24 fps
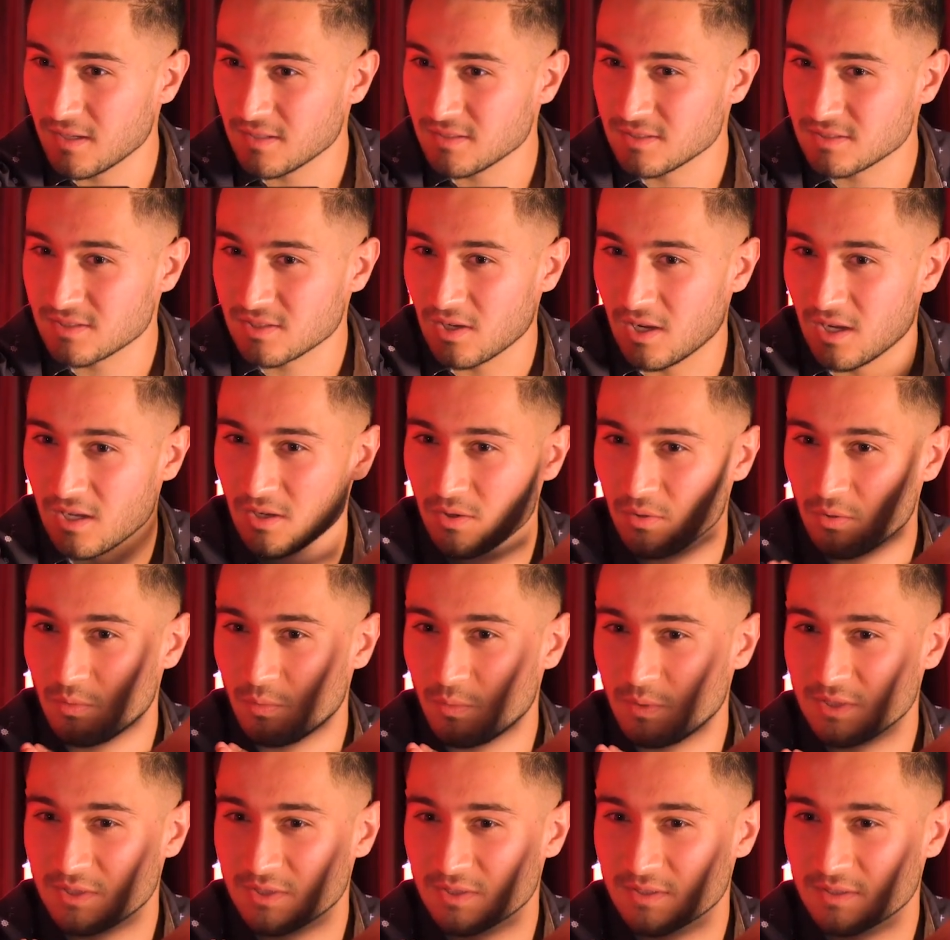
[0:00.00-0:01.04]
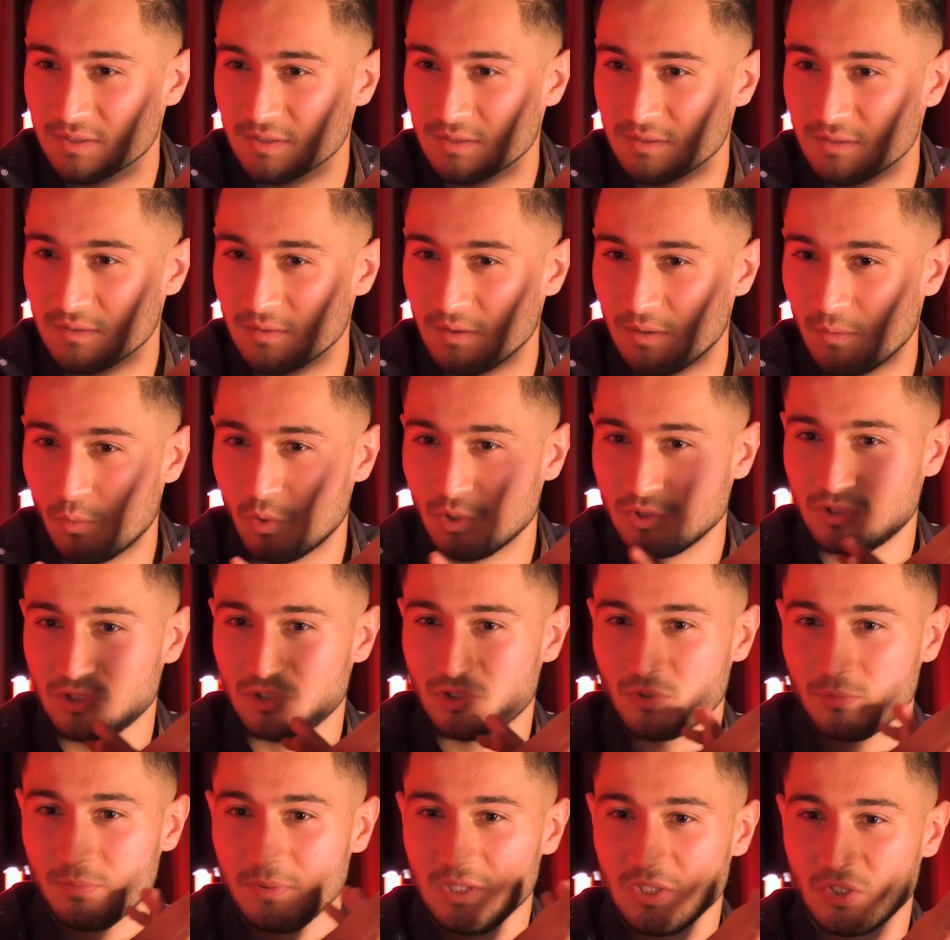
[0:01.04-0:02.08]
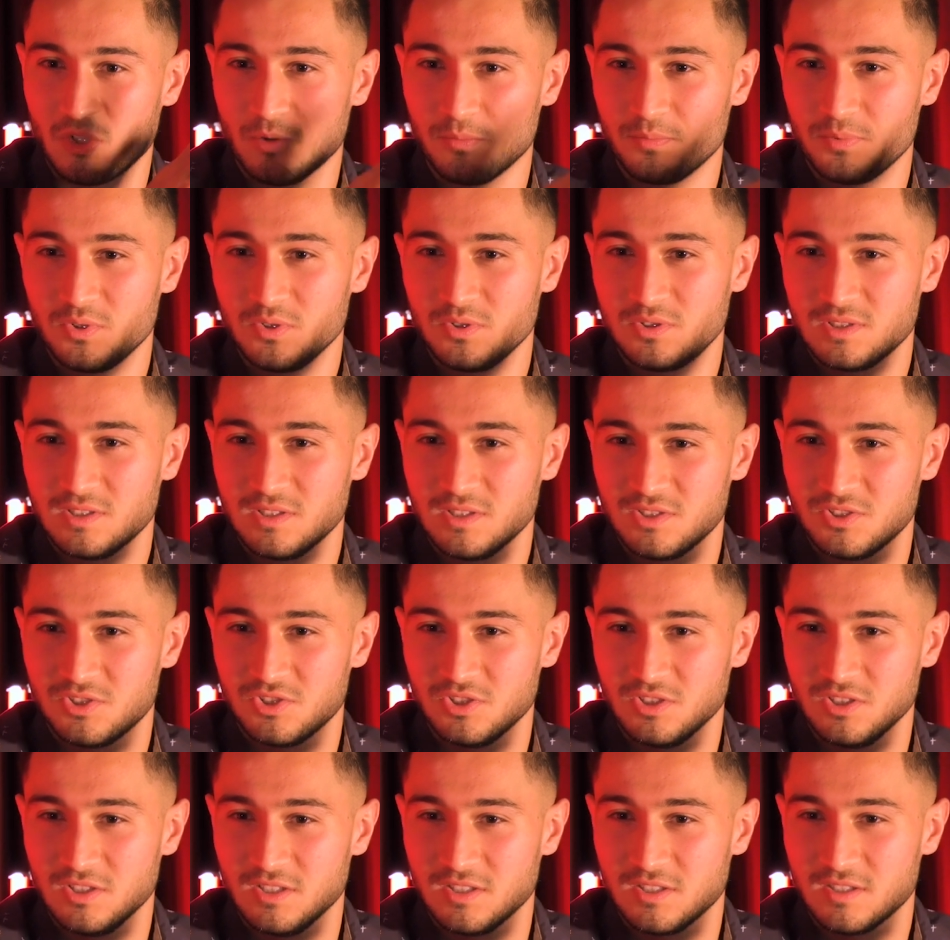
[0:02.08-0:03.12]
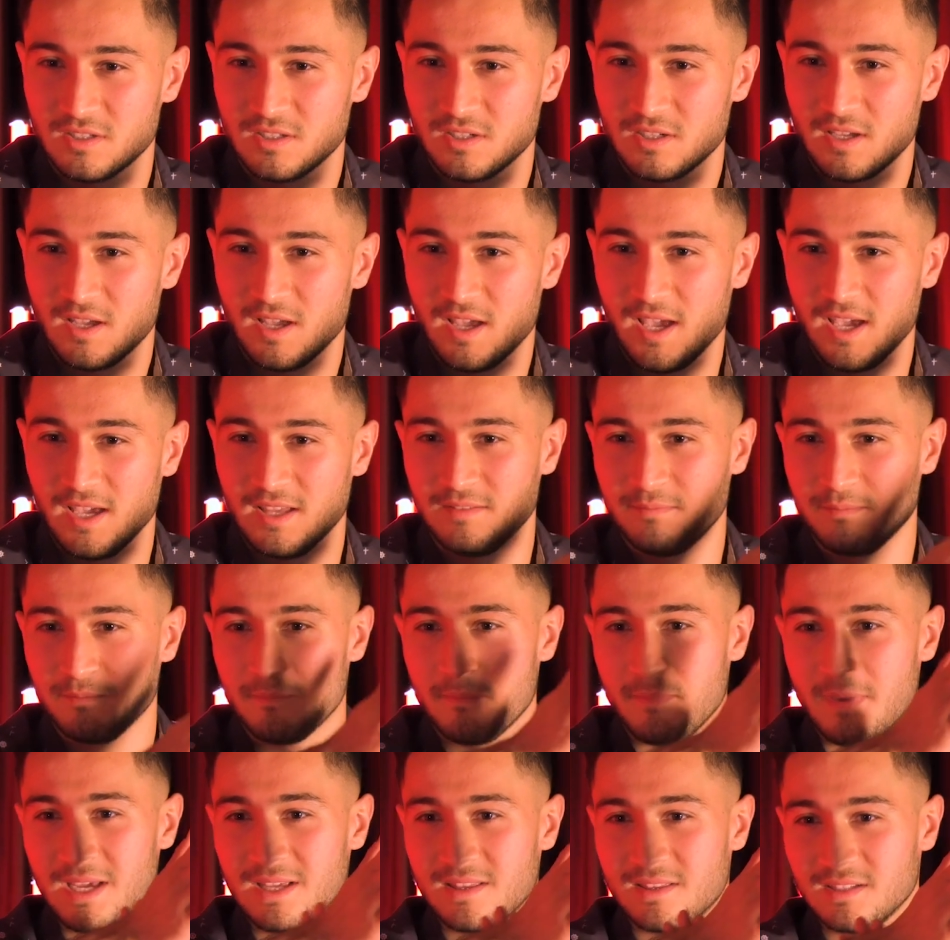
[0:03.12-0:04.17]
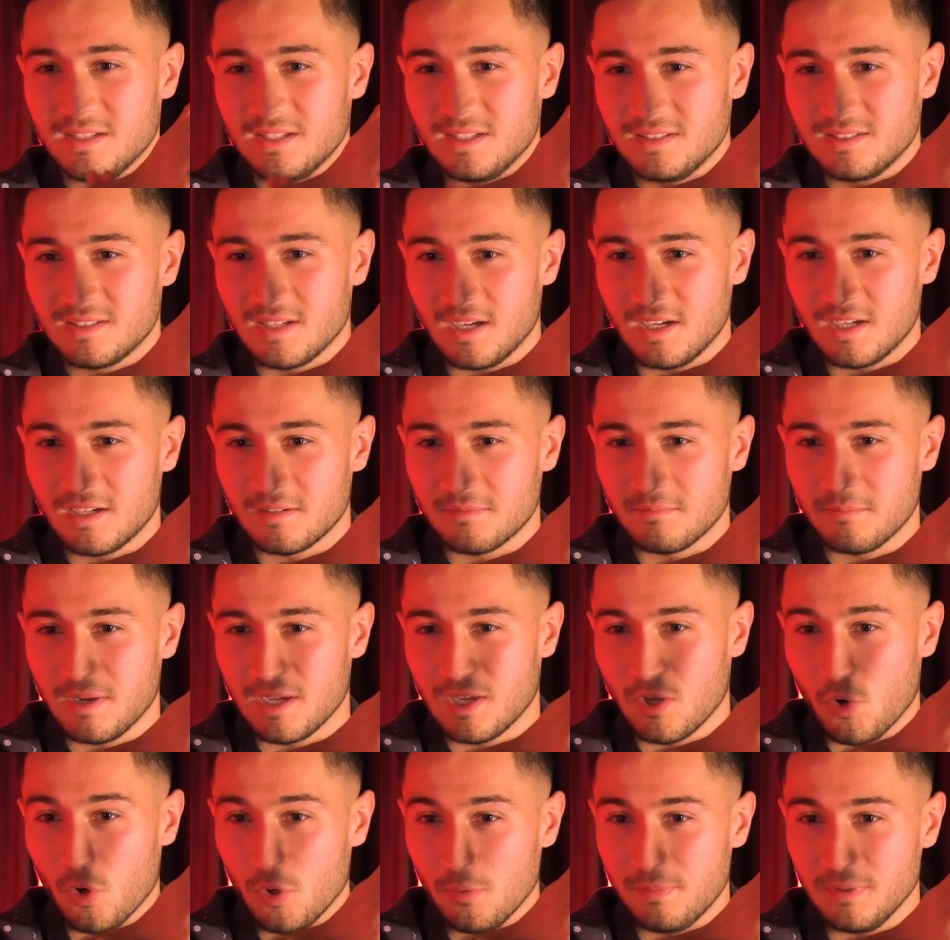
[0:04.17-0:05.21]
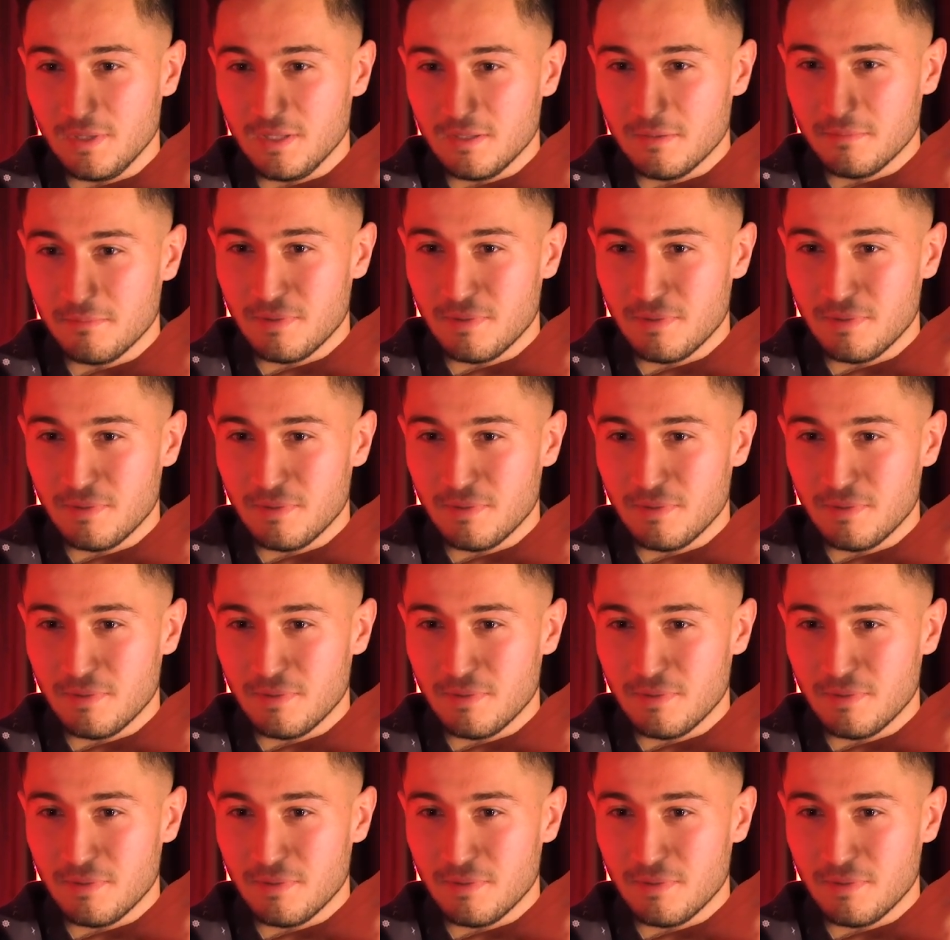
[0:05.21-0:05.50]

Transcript: so I always wanted to be a computer engineer and make the guitar my hobby.